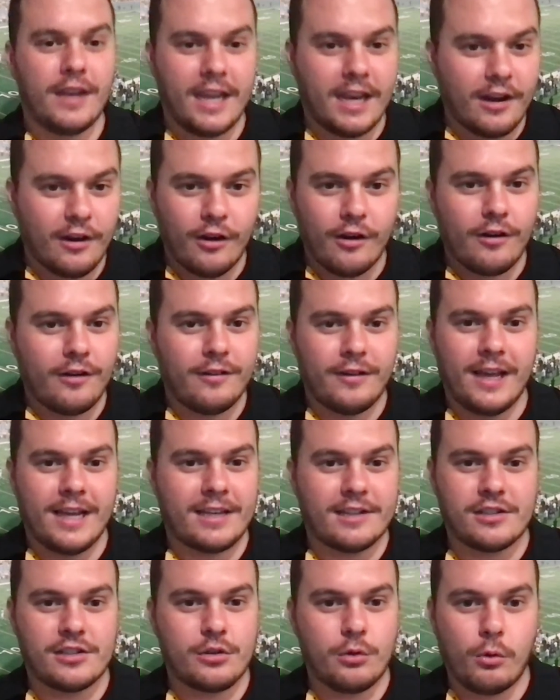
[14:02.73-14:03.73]
hear like
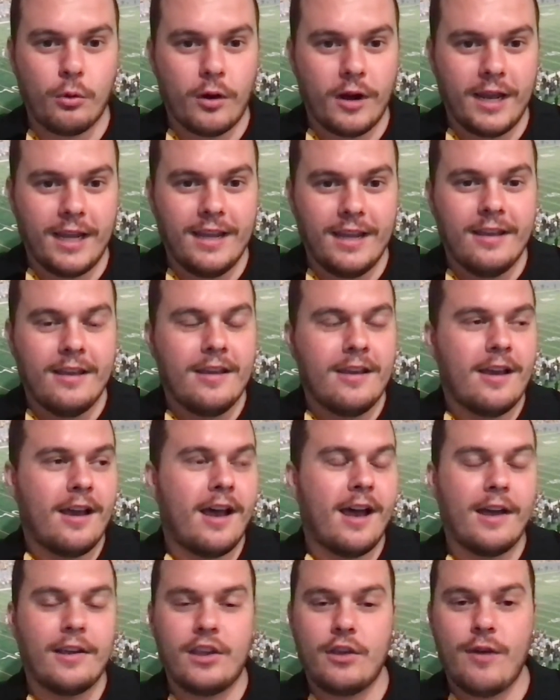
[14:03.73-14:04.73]
a story
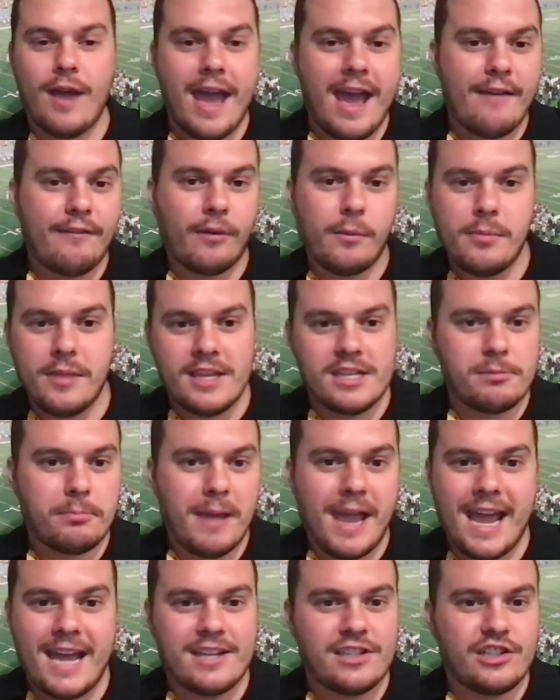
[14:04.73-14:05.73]
you have from this
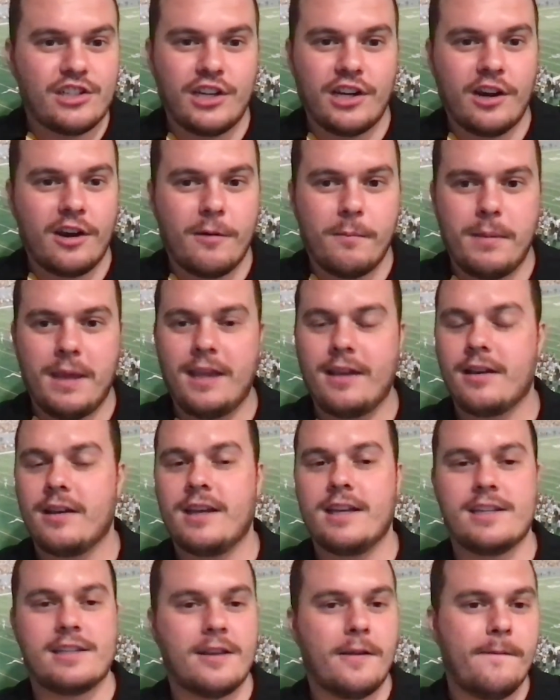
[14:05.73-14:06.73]
past year,
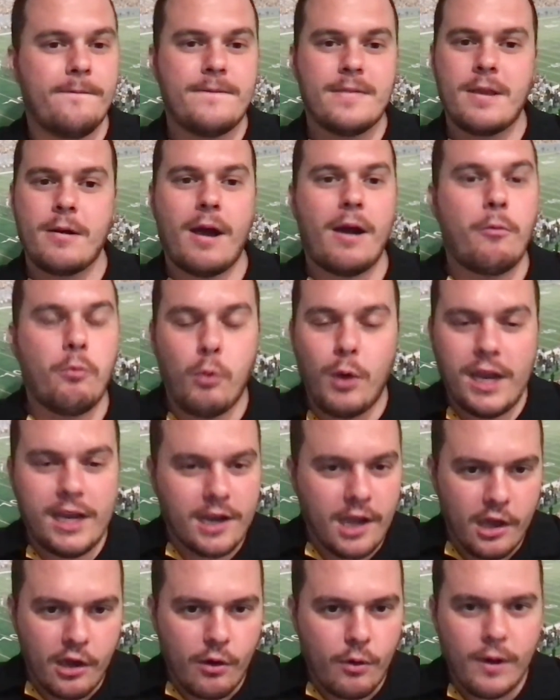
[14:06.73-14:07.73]
because we
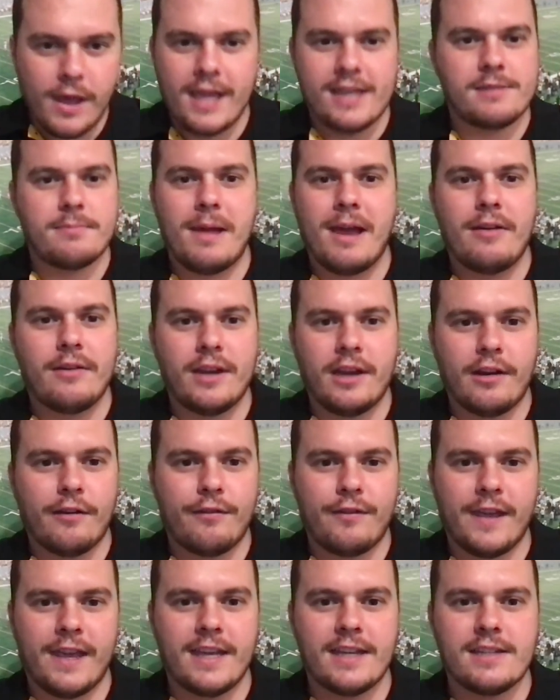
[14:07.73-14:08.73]
know as Mountaineer
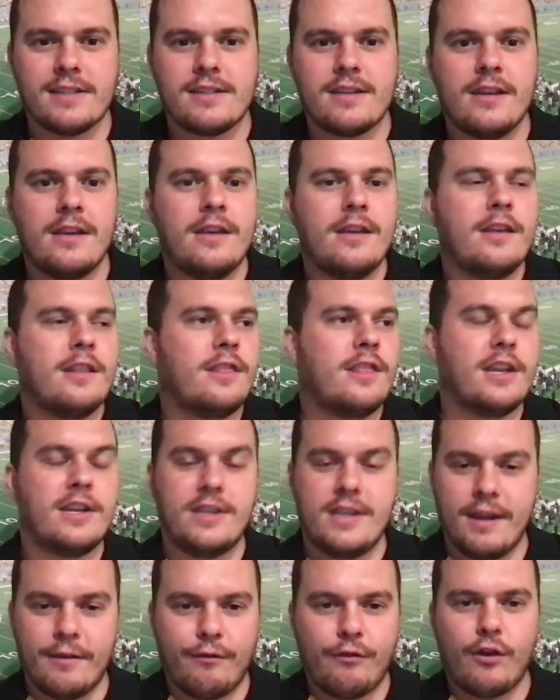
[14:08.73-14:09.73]
fans the
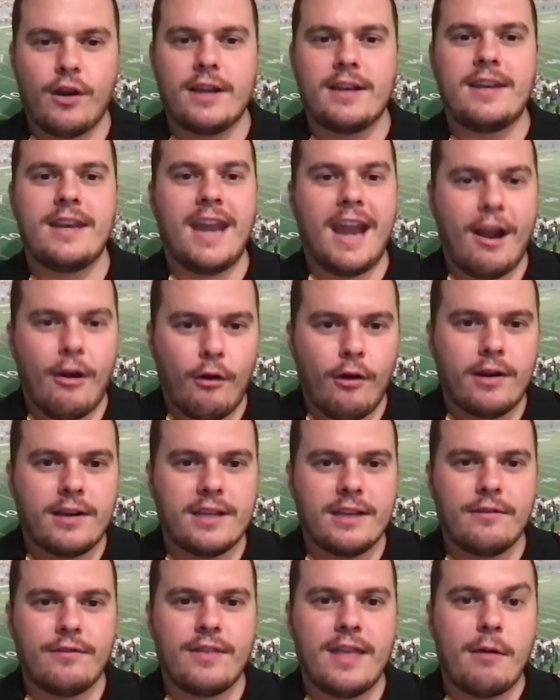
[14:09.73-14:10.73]
different
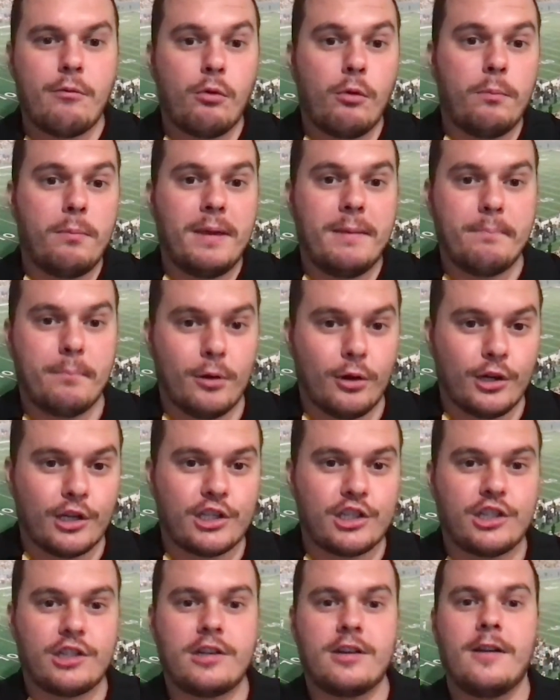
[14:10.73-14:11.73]
narrative that will be
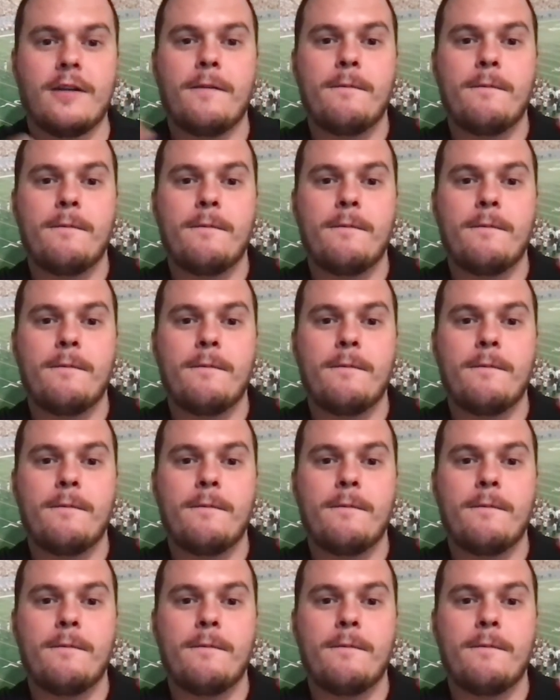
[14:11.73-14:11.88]
pushed